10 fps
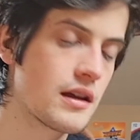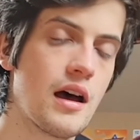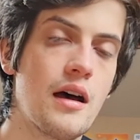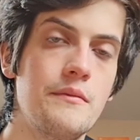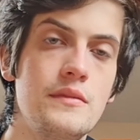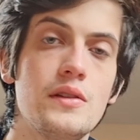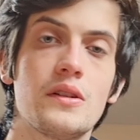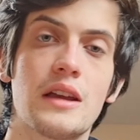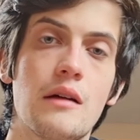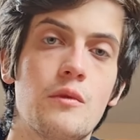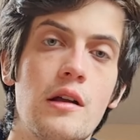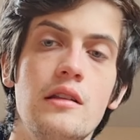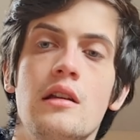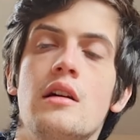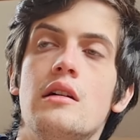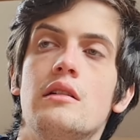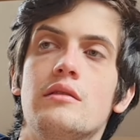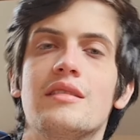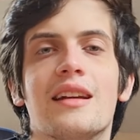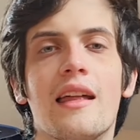Um, you can get one, you
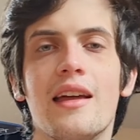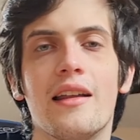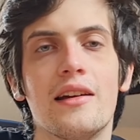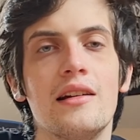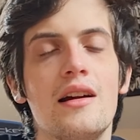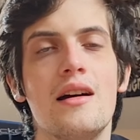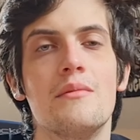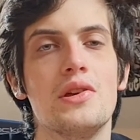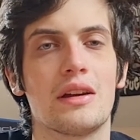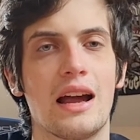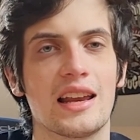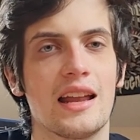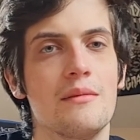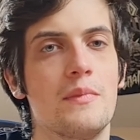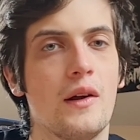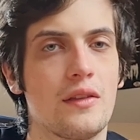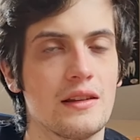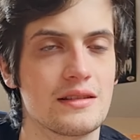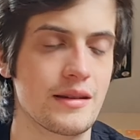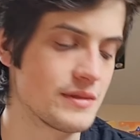can get the other, but you can't get them both at the
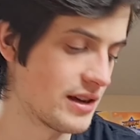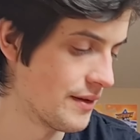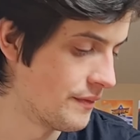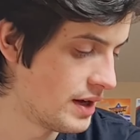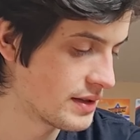same time.